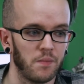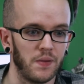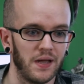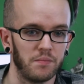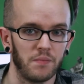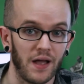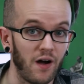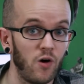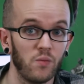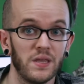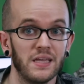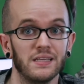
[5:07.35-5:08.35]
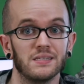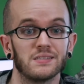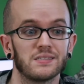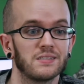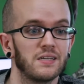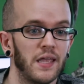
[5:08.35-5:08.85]
But by all
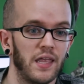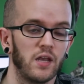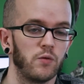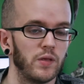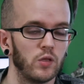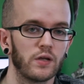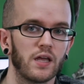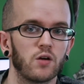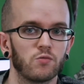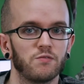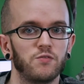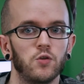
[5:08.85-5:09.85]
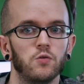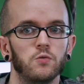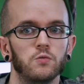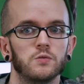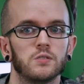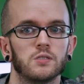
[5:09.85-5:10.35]
means, we look at our
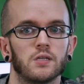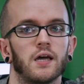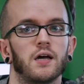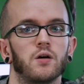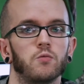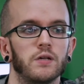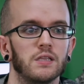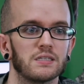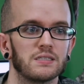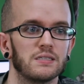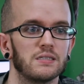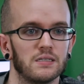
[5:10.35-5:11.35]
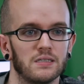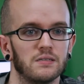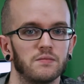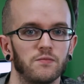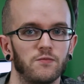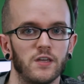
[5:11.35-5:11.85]
reviews, we listen
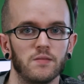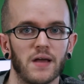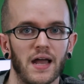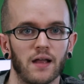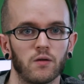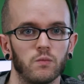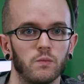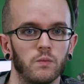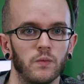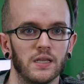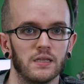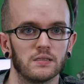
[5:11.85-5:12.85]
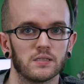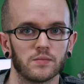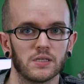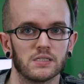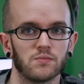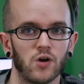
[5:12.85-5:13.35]
to feedback when
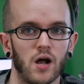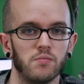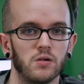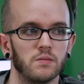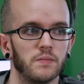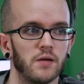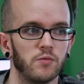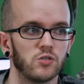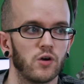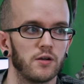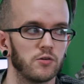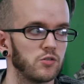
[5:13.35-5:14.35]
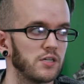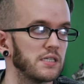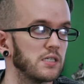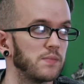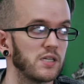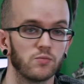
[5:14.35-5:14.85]
something's a problem, and we try to address it
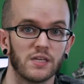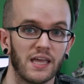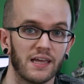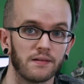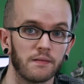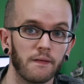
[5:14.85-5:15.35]
as best we can.